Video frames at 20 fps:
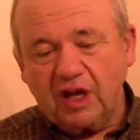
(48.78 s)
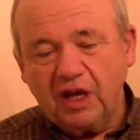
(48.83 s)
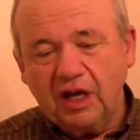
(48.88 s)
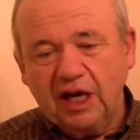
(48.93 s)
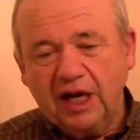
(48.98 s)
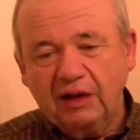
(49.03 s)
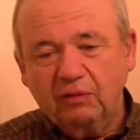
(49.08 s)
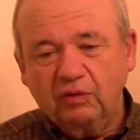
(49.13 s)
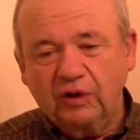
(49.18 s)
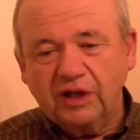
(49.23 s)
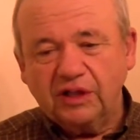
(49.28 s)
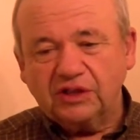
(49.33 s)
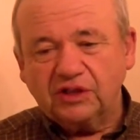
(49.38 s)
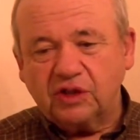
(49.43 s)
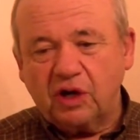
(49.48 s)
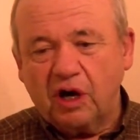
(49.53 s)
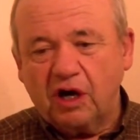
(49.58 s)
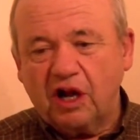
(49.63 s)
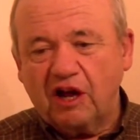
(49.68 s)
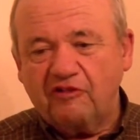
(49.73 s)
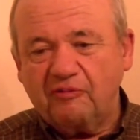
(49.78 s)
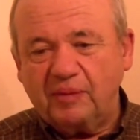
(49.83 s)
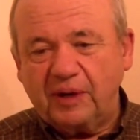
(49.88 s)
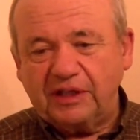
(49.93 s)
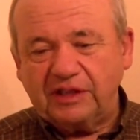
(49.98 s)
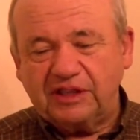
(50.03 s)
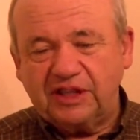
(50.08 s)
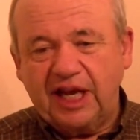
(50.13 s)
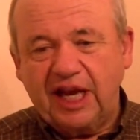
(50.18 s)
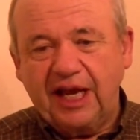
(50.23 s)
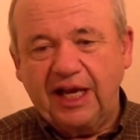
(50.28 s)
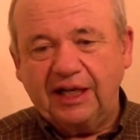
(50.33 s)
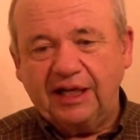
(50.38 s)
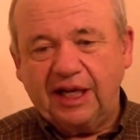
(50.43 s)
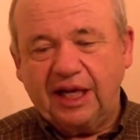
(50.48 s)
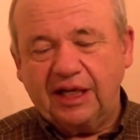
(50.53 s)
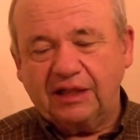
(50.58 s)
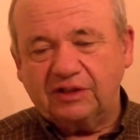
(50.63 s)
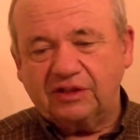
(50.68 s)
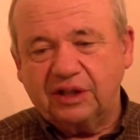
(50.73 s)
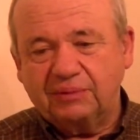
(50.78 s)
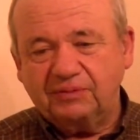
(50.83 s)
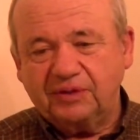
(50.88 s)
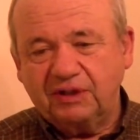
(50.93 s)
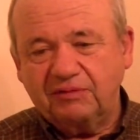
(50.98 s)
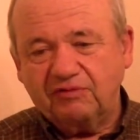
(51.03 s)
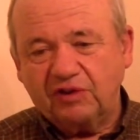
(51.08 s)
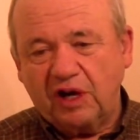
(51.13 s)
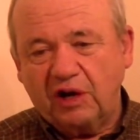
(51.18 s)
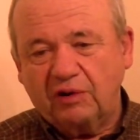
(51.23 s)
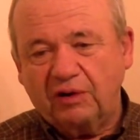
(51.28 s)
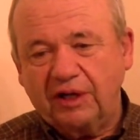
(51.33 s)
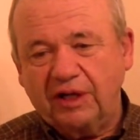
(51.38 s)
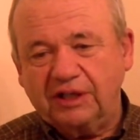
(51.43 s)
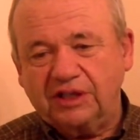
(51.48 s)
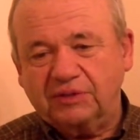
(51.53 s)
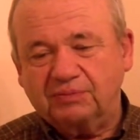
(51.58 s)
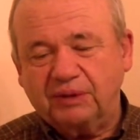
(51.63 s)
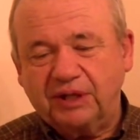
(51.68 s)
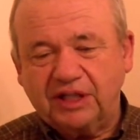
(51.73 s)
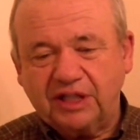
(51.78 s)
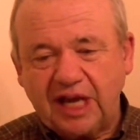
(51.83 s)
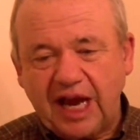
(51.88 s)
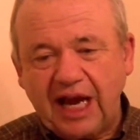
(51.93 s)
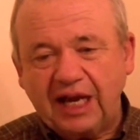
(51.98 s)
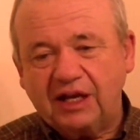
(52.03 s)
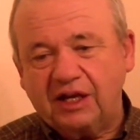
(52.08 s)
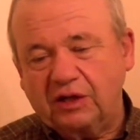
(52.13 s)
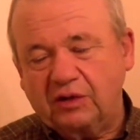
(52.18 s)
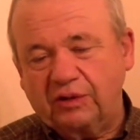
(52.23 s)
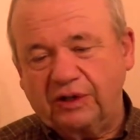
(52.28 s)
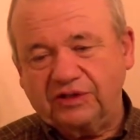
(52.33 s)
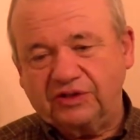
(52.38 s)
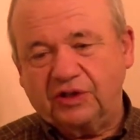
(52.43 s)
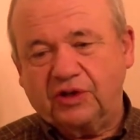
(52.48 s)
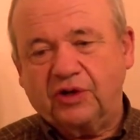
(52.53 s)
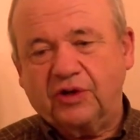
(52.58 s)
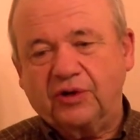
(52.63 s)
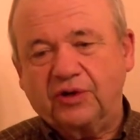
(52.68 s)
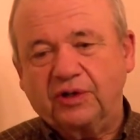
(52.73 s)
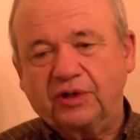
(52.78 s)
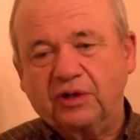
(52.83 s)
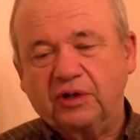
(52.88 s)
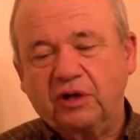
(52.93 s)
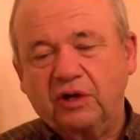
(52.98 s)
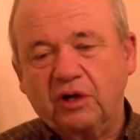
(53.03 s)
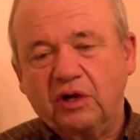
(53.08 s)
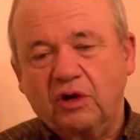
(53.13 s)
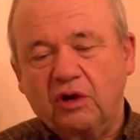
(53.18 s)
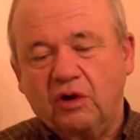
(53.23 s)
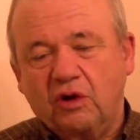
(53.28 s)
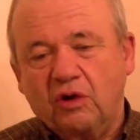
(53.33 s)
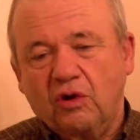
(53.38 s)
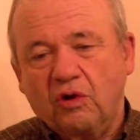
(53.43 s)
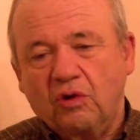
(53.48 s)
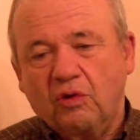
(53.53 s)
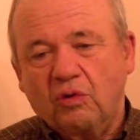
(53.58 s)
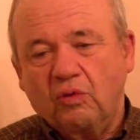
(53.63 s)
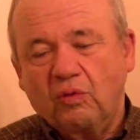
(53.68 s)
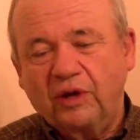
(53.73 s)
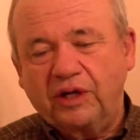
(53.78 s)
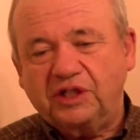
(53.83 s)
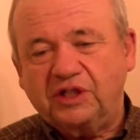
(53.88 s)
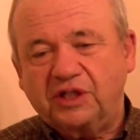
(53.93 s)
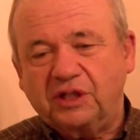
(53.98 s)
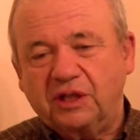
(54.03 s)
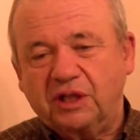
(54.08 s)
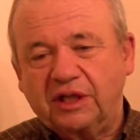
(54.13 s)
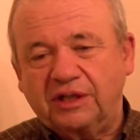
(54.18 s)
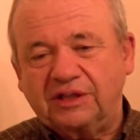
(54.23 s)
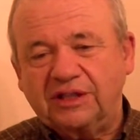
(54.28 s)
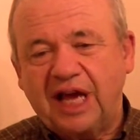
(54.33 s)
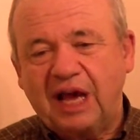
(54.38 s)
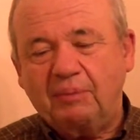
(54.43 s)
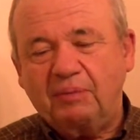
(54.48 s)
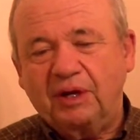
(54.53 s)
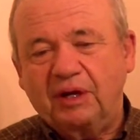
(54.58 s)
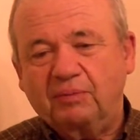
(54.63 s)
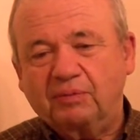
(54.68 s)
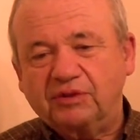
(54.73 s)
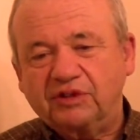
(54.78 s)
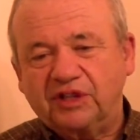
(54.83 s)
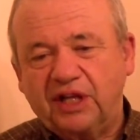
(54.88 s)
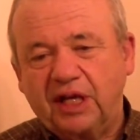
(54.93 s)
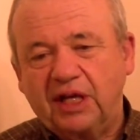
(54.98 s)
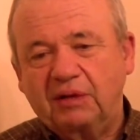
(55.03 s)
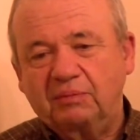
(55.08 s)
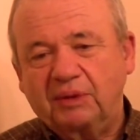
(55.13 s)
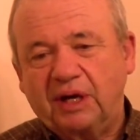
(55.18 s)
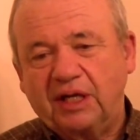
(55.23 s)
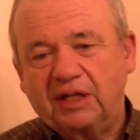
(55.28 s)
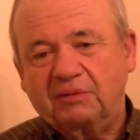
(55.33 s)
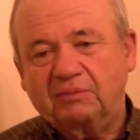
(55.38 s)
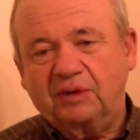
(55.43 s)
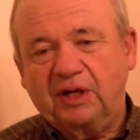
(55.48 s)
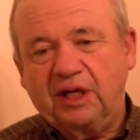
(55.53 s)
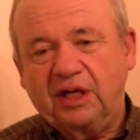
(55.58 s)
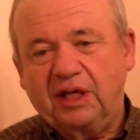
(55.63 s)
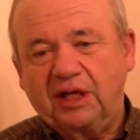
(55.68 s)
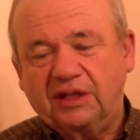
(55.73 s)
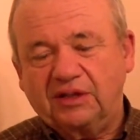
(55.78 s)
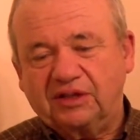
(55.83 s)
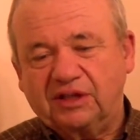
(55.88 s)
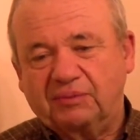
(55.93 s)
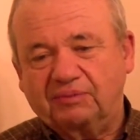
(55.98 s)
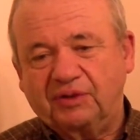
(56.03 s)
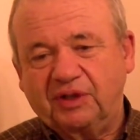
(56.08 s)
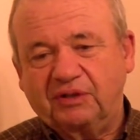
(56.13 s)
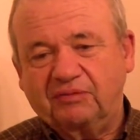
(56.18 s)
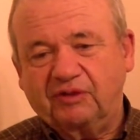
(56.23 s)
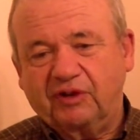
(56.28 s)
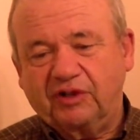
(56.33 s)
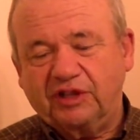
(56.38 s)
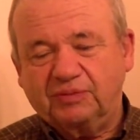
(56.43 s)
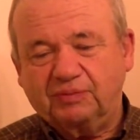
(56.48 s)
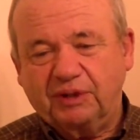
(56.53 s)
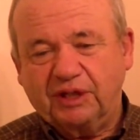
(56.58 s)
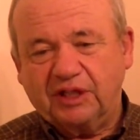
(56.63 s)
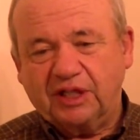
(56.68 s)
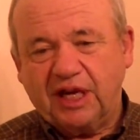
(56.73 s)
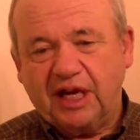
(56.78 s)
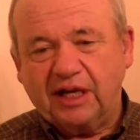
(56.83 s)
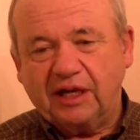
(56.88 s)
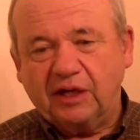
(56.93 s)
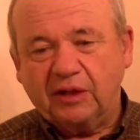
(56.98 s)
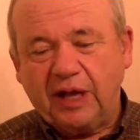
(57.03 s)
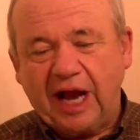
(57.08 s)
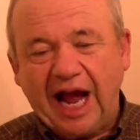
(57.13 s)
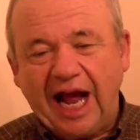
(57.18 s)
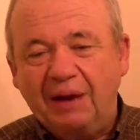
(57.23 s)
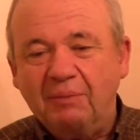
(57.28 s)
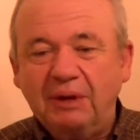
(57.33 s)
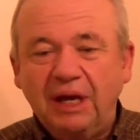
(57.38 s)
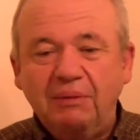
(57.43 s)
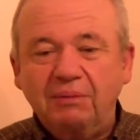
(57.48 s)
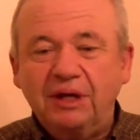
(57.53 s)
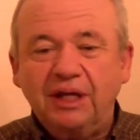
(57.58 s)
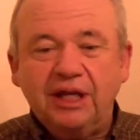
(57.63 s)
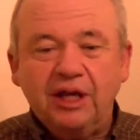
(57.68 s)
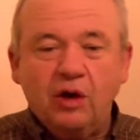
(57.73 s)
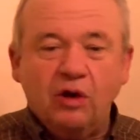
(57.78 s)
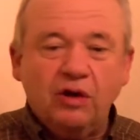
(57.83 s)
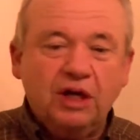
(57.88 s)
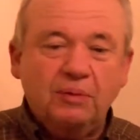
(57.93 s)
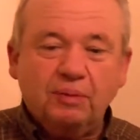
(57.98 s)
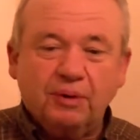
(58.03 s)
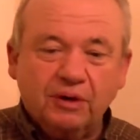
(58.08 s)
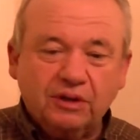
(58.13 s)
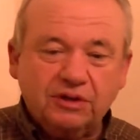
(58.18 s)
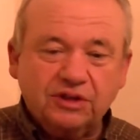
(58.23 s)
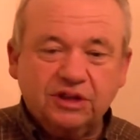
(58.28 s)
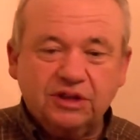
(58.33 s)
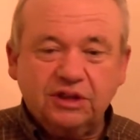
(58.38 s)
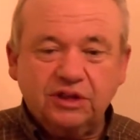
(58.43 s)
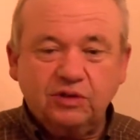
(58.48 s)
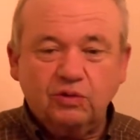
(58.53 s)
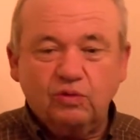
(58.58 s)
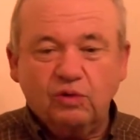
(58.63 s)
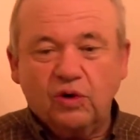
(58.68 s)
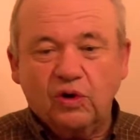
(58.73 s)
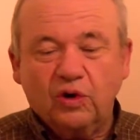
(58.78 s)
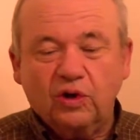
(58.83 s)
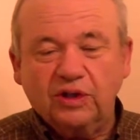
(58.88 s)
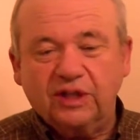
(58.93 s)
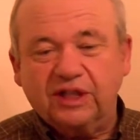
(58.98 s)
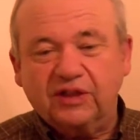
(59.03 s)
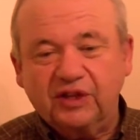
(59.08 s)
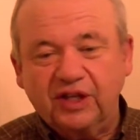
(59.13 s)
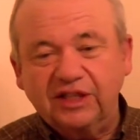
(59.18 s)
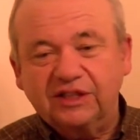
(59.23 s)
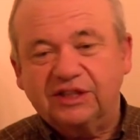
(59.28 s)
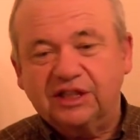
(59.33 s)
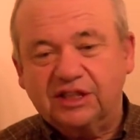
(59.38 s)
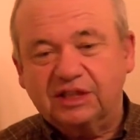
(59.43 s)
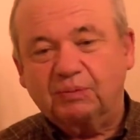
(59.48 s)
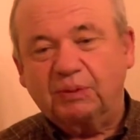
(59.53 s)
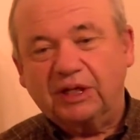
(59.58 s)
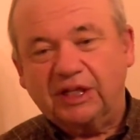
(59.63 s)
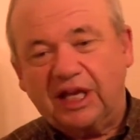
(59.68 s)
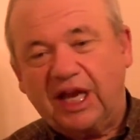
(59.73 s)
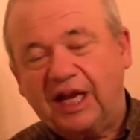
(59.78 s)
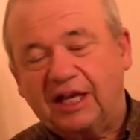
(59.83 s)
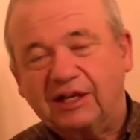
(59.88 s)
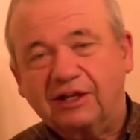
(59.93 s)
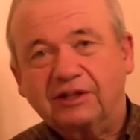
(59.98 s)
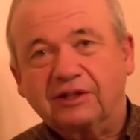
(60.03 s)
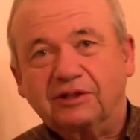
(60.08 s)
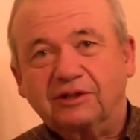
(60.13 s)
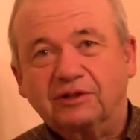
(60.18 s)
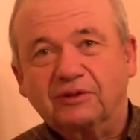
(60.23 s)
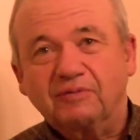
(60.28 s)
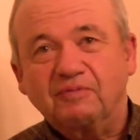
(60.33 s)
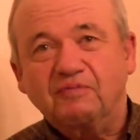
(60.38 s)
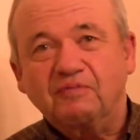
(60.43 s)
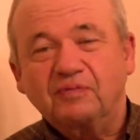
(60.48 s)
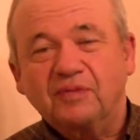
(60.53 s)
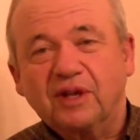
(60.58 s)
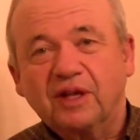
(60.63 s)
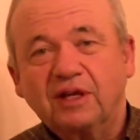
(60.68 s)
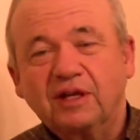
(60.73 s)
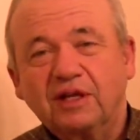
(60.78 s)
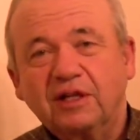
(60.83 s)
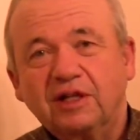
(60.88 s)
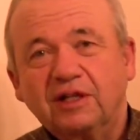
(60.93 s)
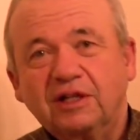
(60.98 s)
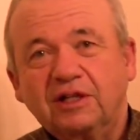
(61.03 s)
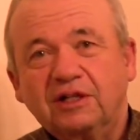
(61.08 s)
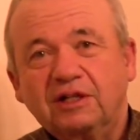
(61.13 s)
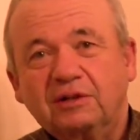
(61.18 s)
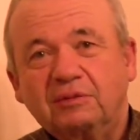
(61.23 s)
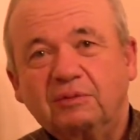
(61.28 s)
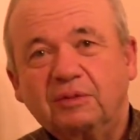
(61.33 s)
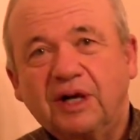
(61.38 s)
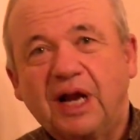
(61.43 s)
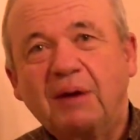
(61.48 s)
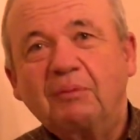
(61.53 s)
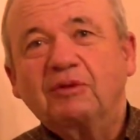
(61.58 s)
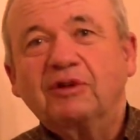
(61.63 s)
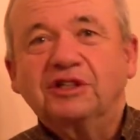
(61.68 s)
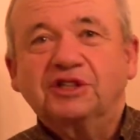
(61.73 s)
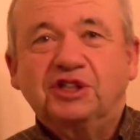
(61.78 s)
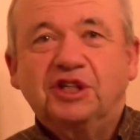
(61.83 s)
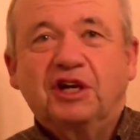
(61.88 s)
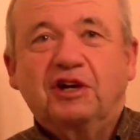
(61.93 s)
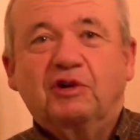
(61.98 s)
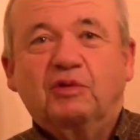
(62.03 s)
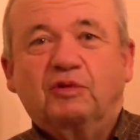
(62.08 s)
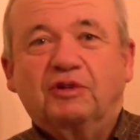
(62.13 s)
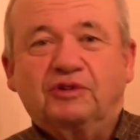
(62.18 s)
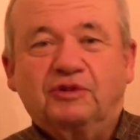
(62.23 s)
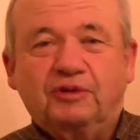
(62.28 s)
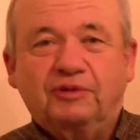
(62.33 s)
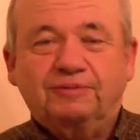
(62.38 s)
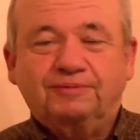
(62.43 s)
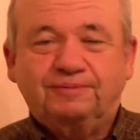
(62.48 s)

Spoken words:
I want to start off by saying that something very spectacular has occurred, which is not being presented by the media as something very spectacular. I may be the only person in the world that thinks it's spectacular, but I'm going to share it with you.